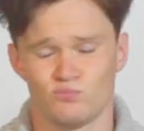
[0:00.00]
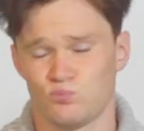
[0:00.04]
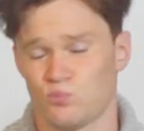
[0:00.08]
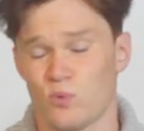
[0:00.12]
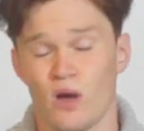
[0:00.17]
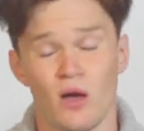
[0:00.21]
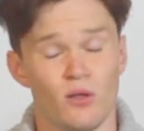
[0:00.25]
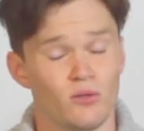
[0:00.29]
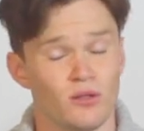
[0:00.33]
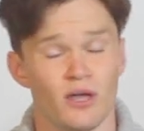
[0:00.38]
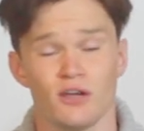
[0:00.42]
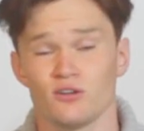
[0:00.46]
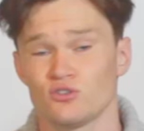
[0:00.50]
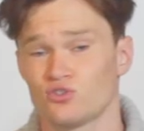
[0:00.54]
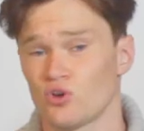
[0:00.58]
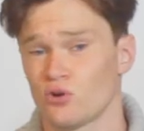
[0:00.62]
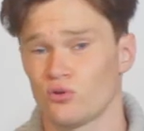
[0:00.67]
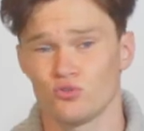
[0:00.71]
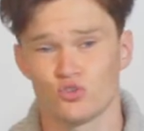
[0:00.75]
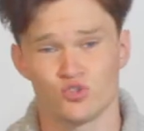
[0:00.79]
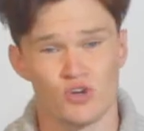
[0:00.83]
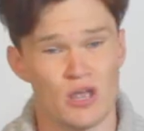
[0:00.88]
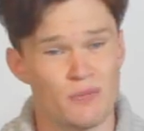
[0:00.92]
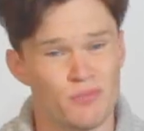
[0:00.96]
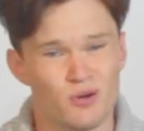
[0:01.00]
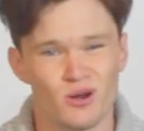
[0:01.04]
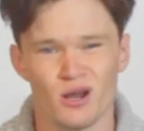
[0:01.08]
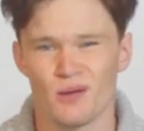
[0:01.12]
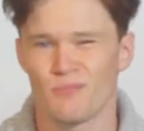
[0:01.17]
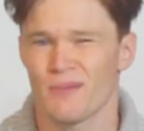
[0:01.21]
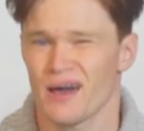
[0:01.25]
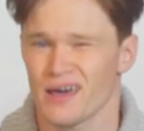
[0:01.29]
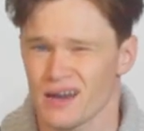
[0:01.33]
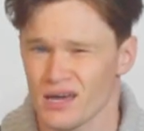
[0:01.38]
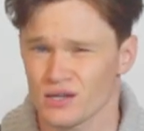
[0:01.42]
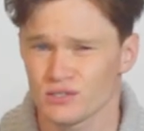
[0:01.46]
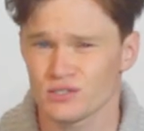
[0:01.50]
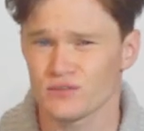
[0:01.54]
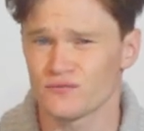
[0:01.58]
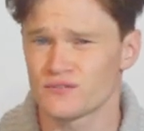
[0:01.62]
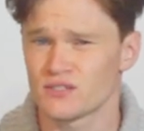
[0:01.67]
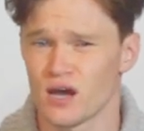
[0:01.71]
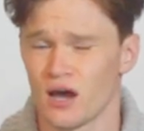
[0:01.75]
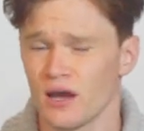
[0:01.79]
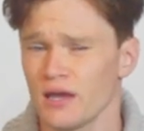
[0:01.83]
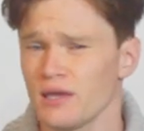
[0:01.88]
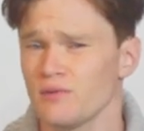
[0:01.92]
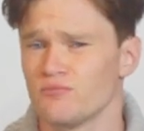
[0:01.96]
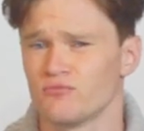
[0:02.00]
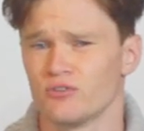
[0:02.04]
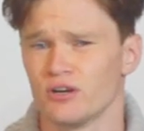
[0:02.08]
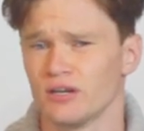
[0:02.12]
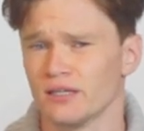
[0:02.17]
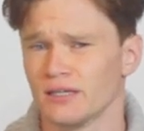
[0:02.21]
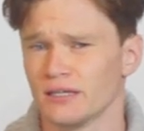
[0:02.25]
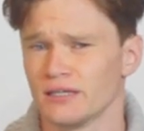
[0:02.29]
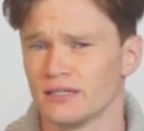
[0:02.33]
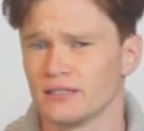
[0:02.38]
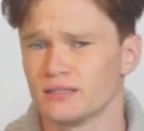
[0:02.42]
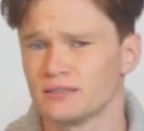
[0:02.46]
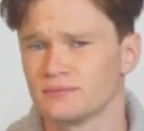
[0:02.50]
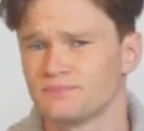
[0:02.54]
well, like Donald Draper, a man out of time, really.